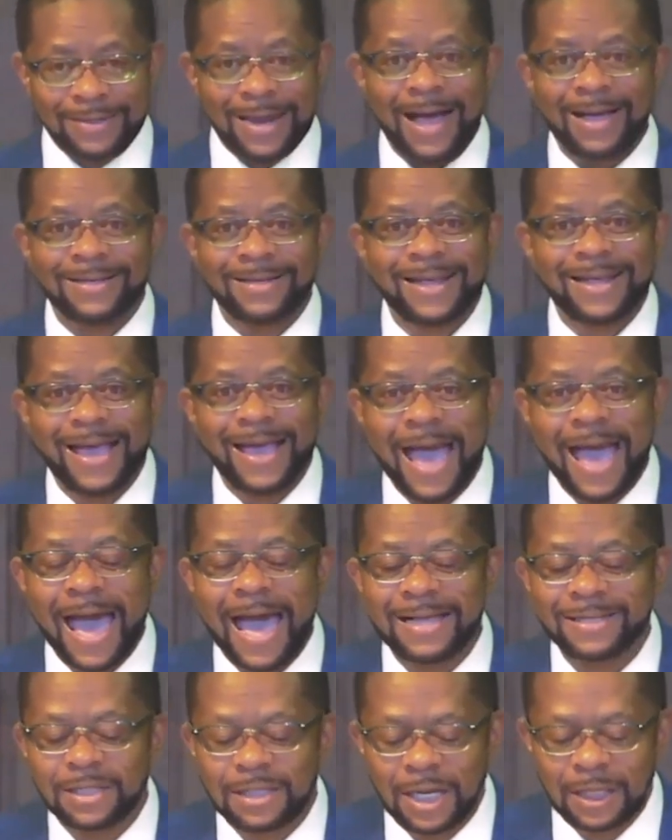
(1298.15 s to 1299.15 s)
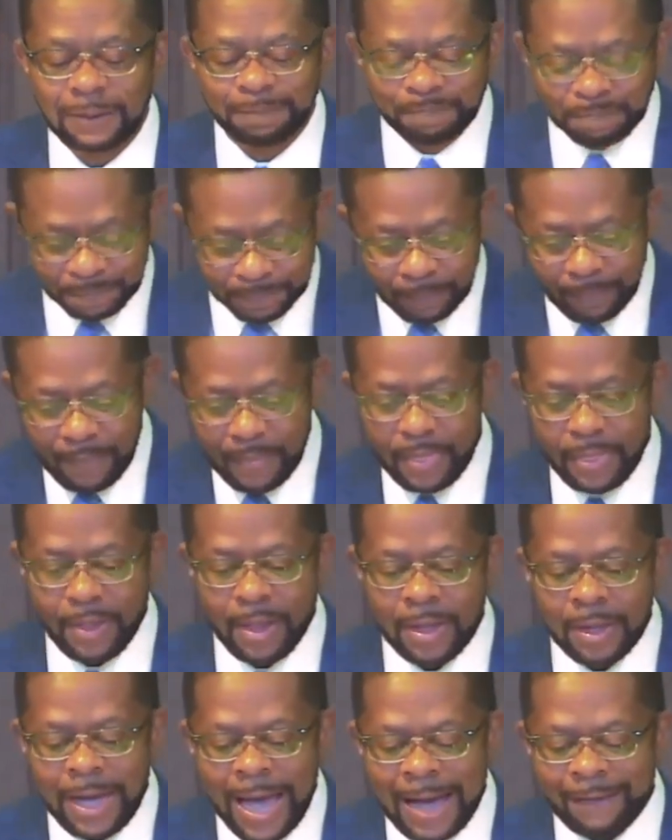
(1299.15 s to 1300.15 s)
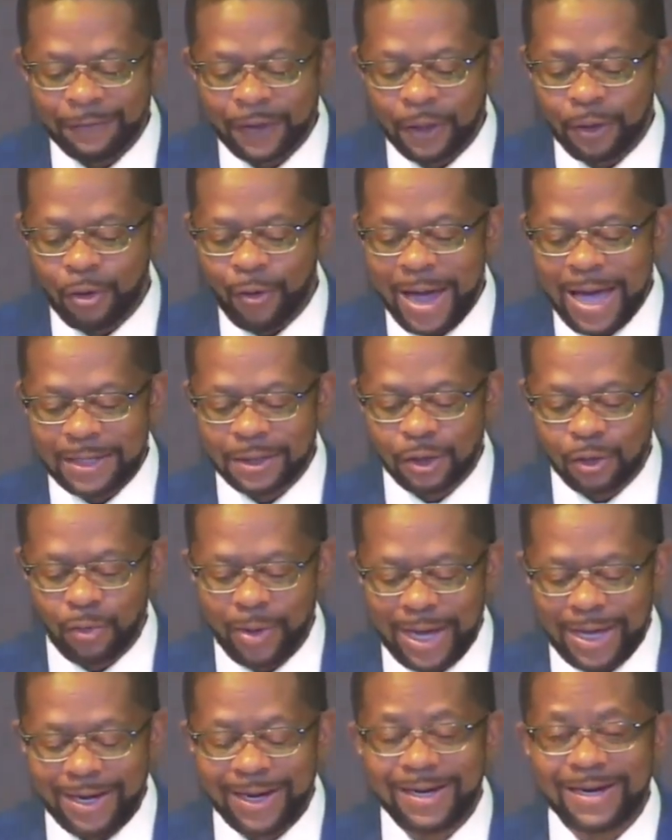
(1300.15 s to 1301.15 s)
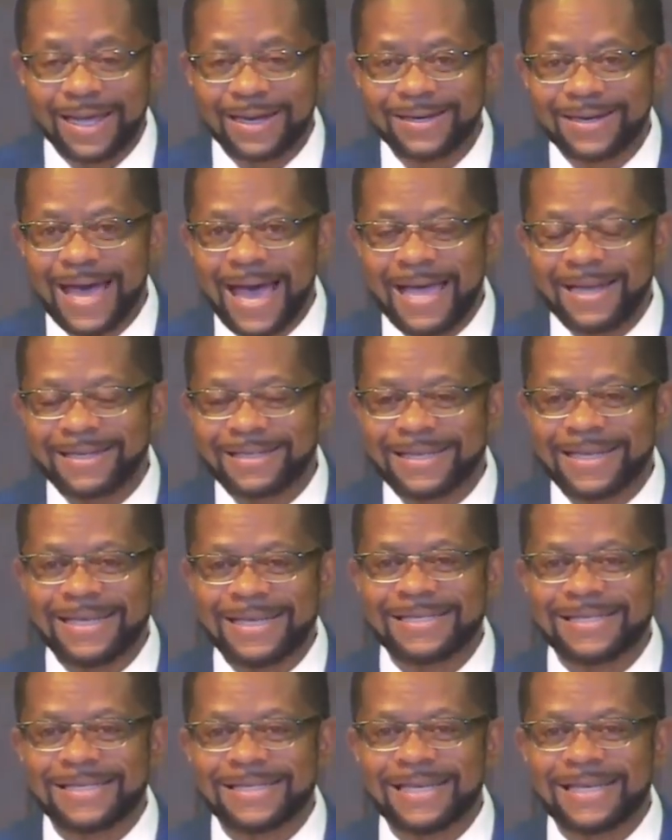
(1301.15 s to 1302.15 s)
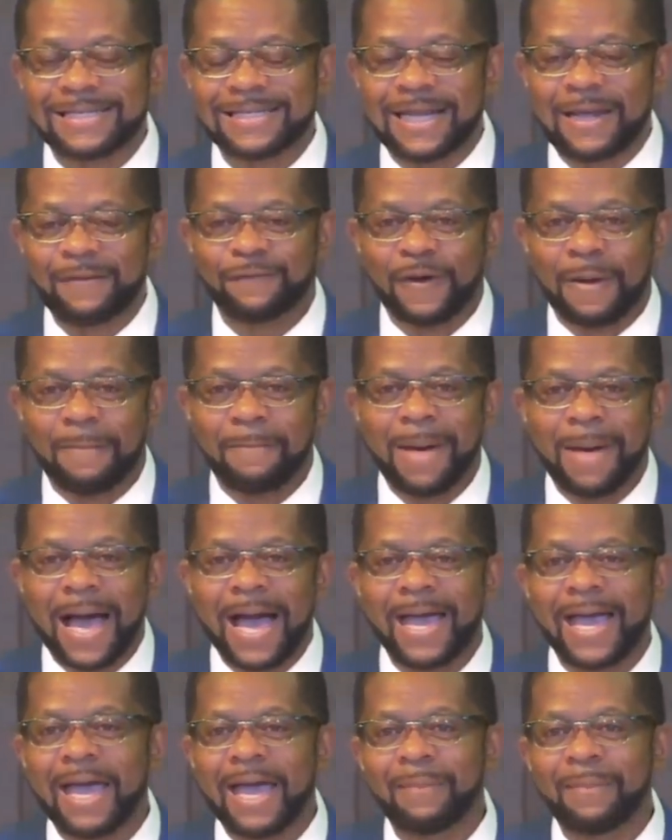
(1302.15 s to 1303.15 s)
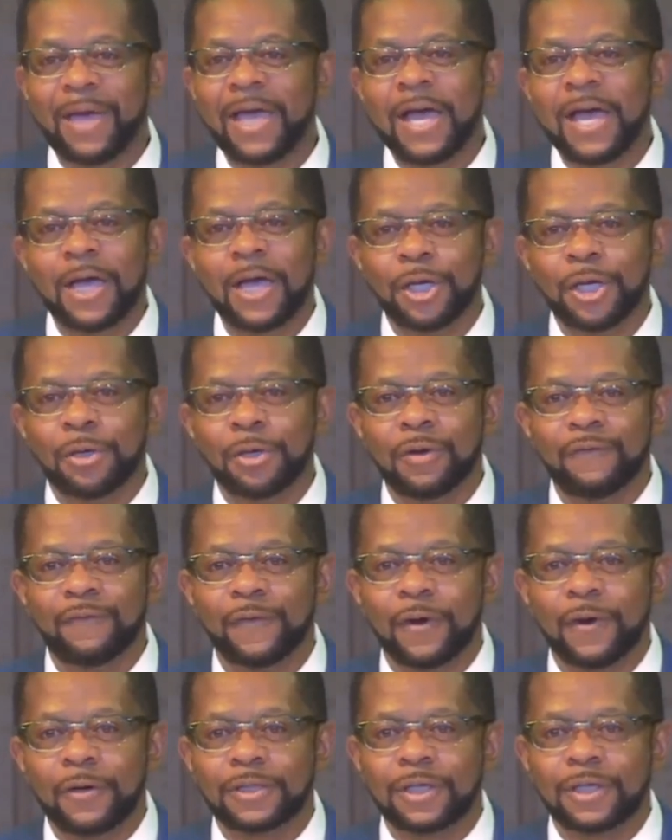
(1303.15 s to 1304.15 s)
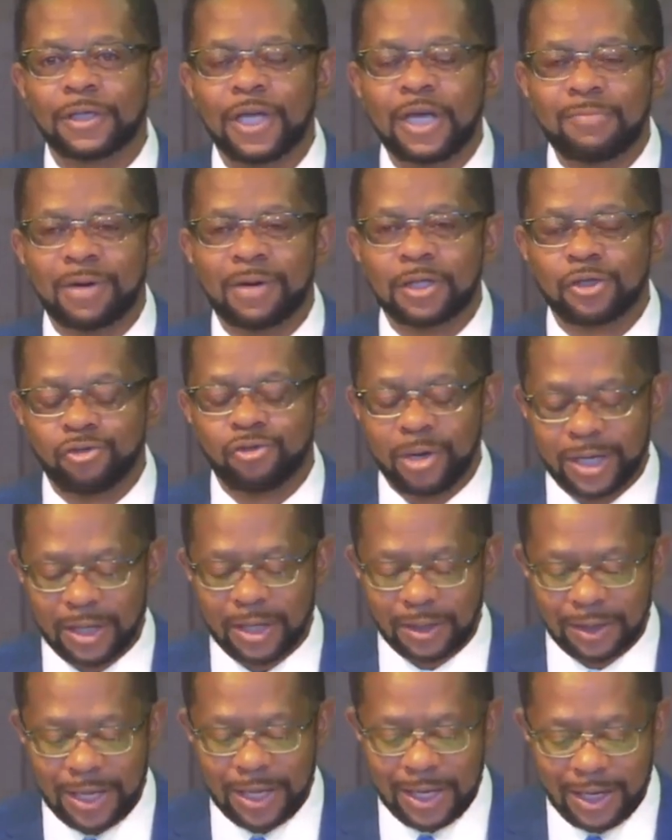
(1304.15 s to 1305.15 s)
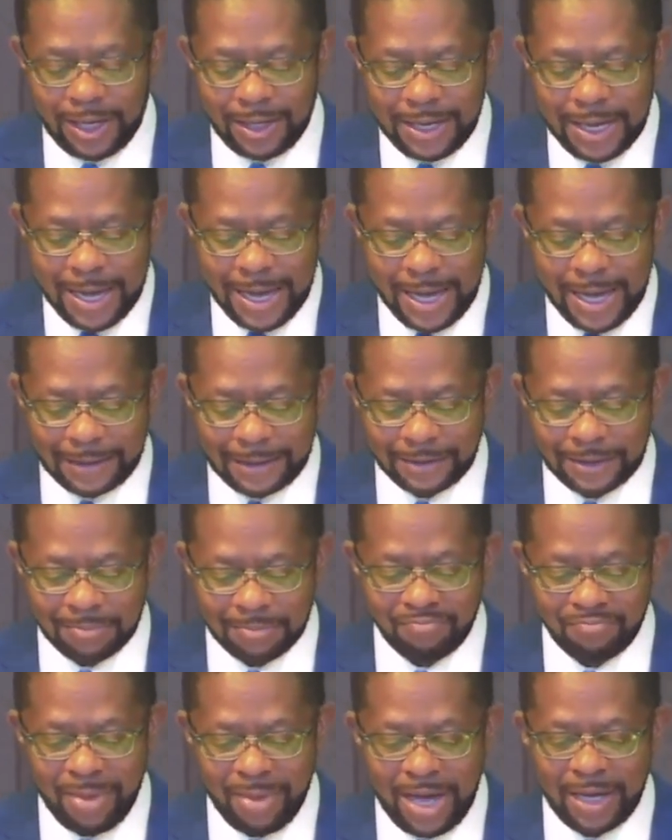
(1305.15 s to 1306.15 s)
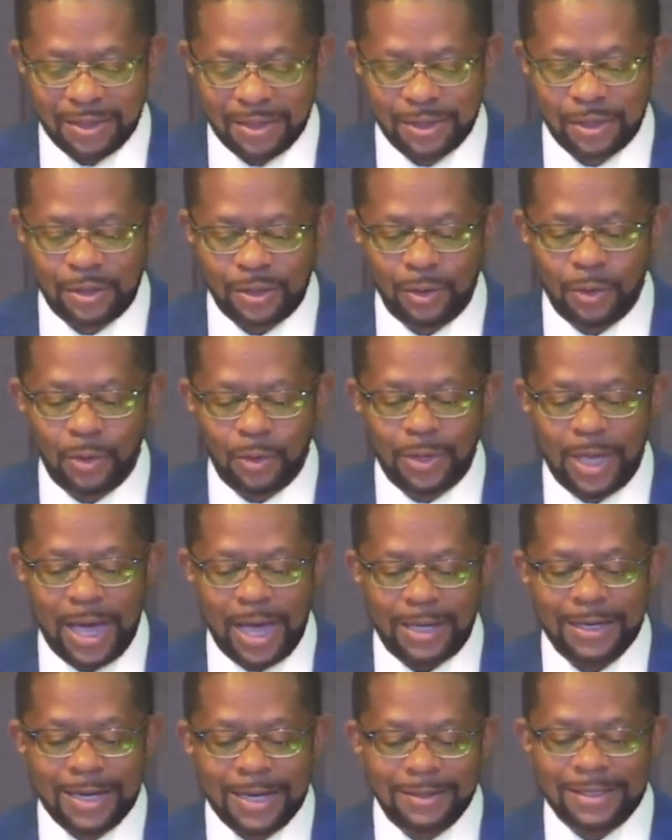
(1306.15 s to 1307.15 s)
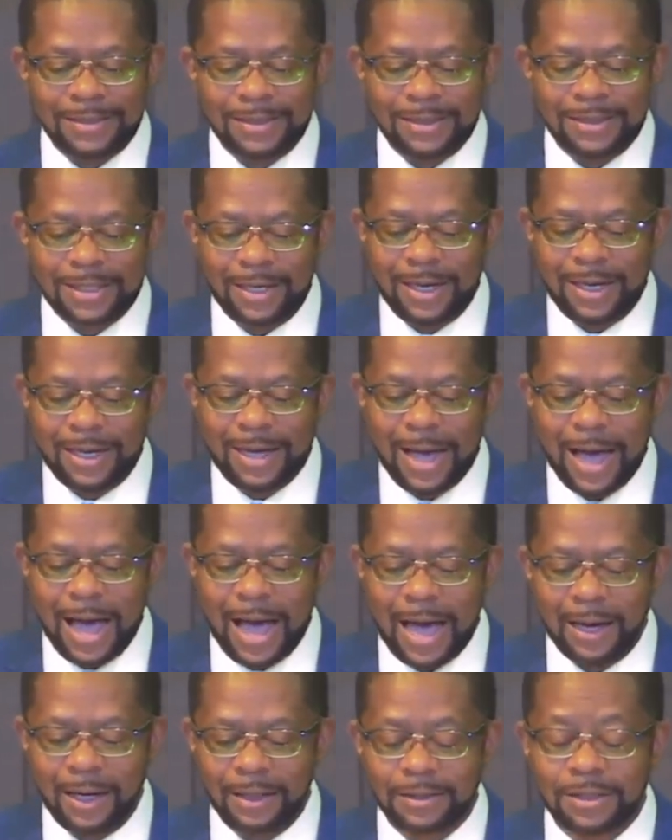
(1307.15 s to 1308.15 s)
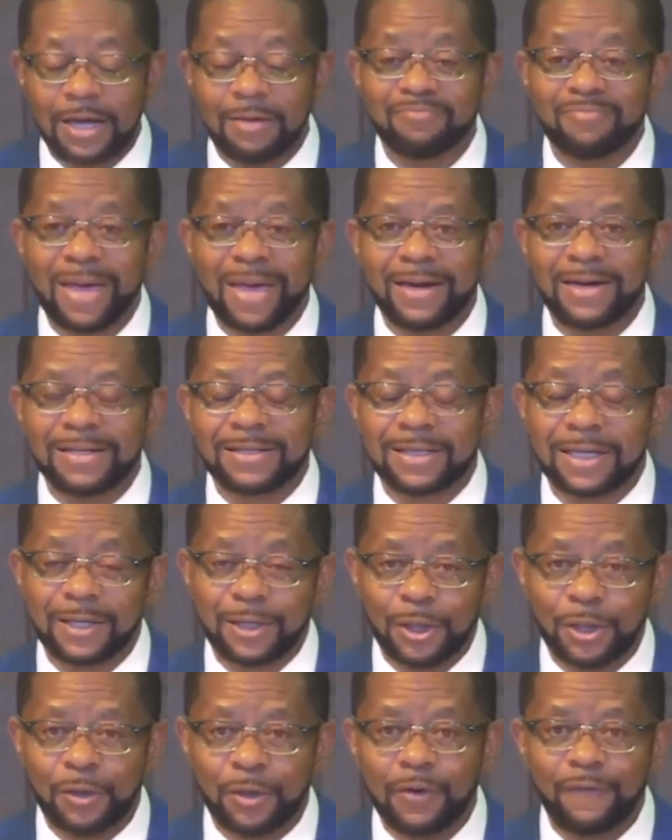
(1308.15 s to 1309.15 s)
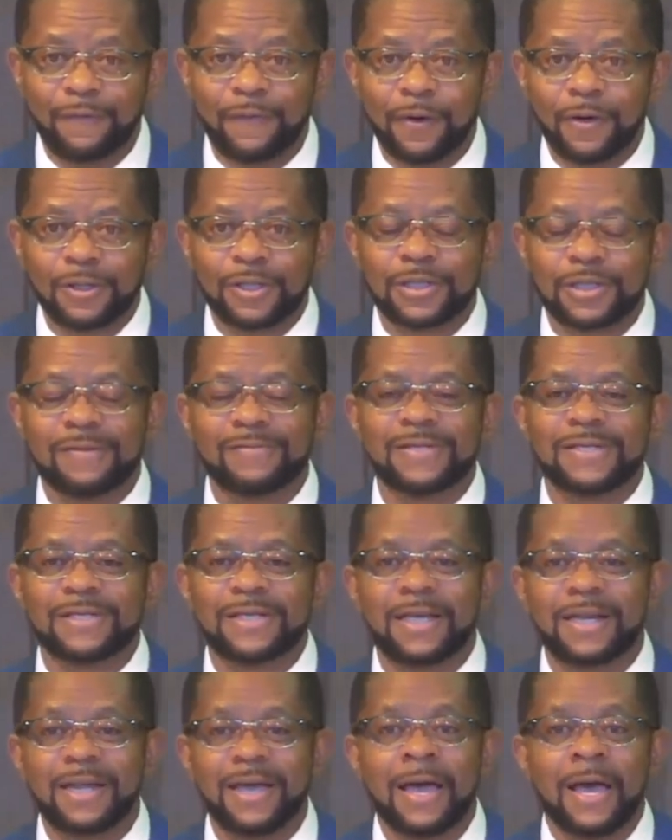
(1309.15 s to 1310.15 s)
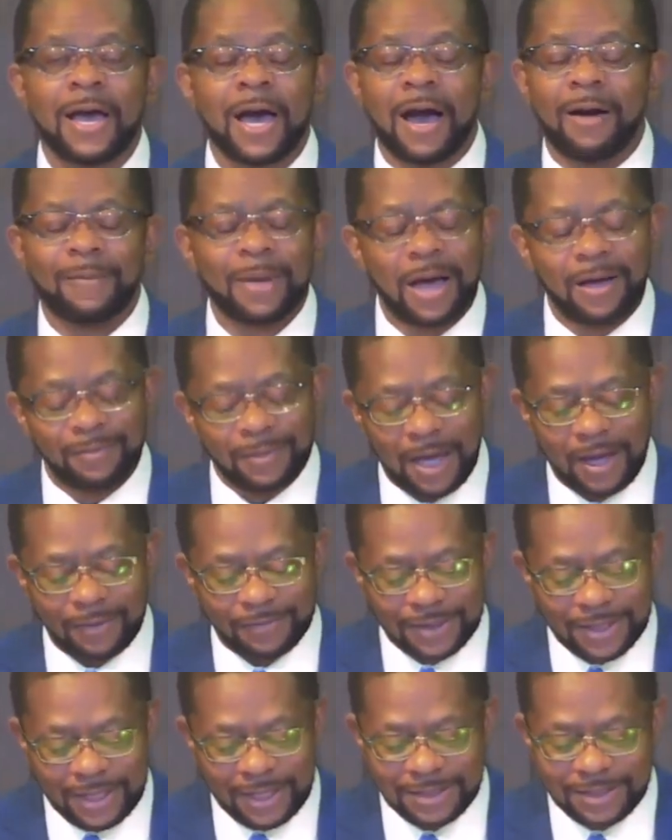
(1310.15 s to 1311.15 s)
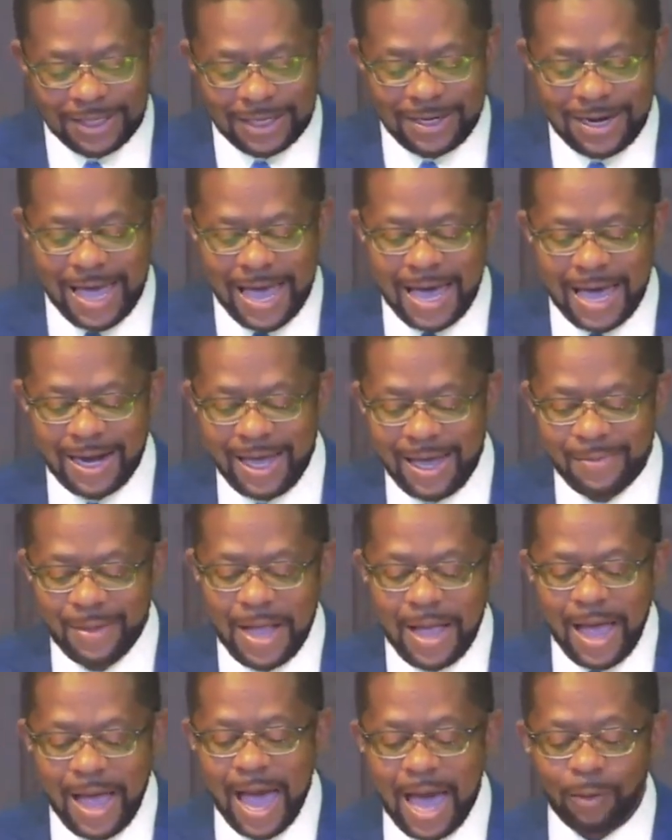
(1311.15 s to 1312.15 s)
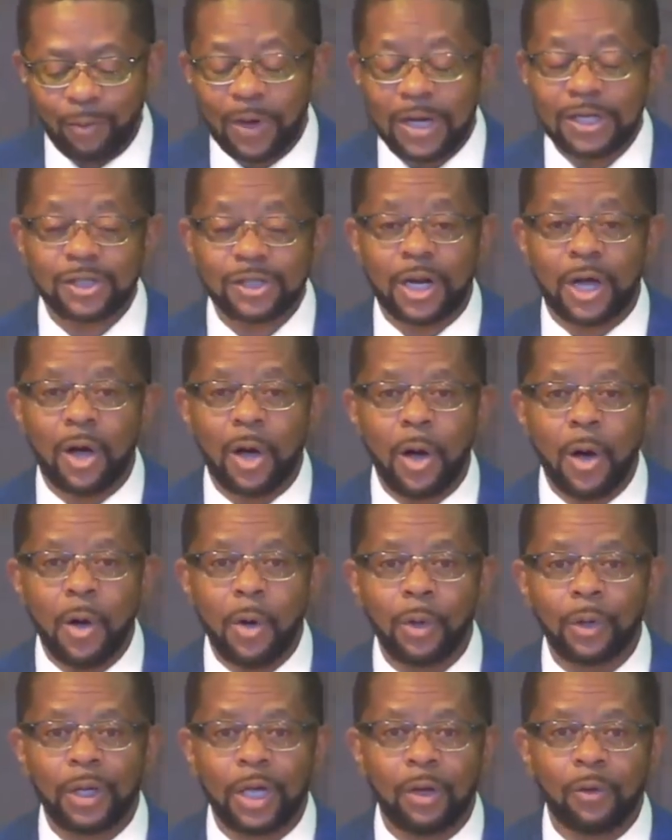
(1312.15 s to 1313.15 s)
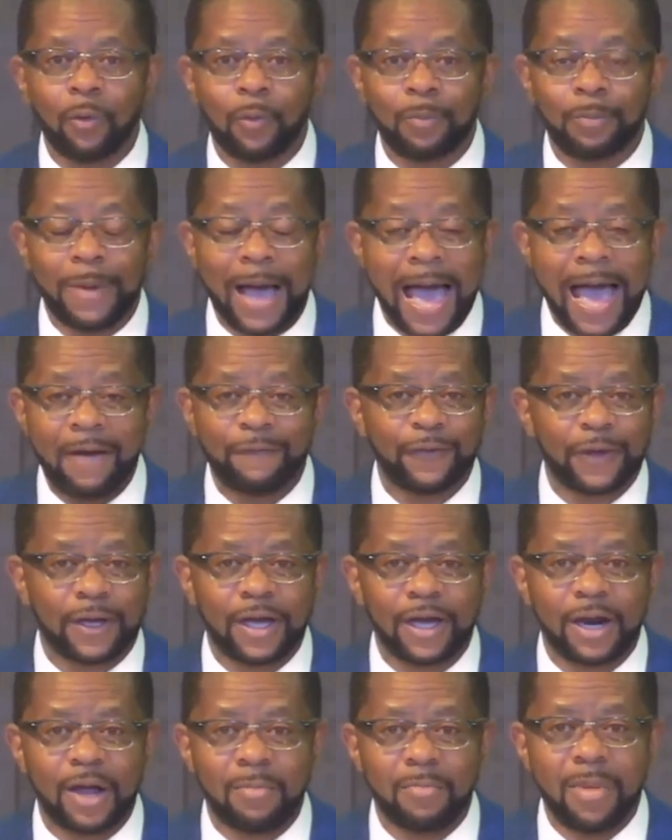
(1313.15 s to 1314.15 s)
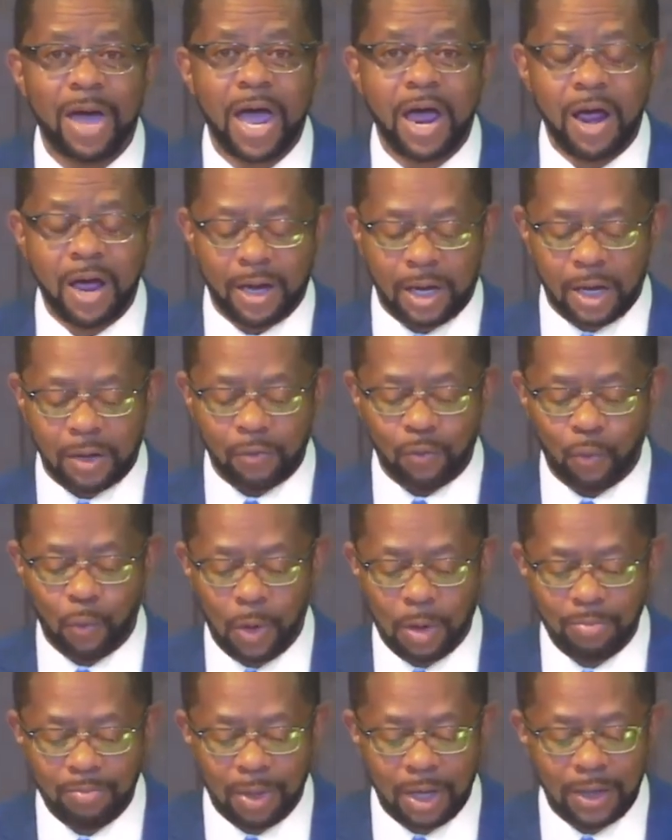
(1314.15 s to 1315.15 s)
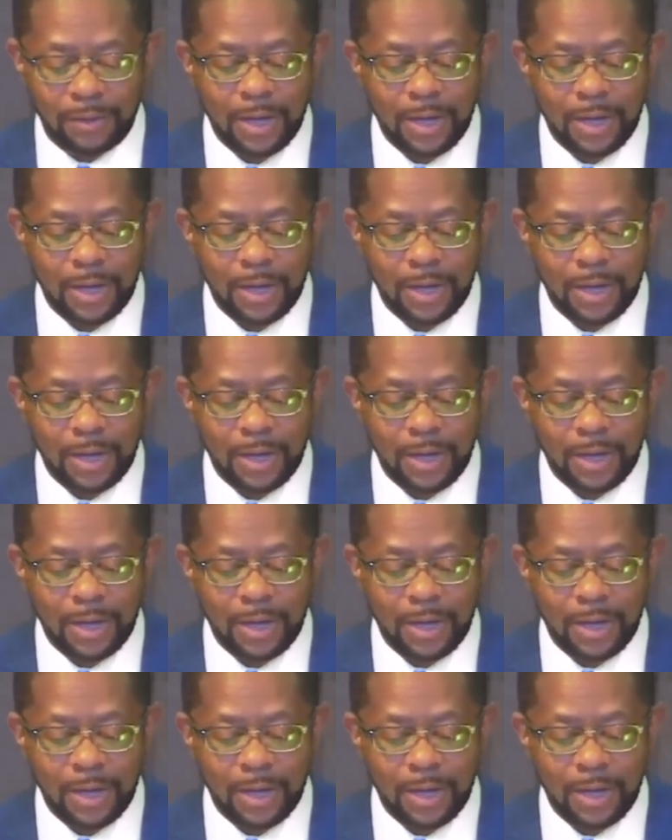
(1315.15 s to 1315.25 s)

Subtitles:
Dr. Gaston After graduating in 1960 from Miami University, matriculated into med school at the City College of Medicine, University of City of Cincinnati, and was the only African-American woman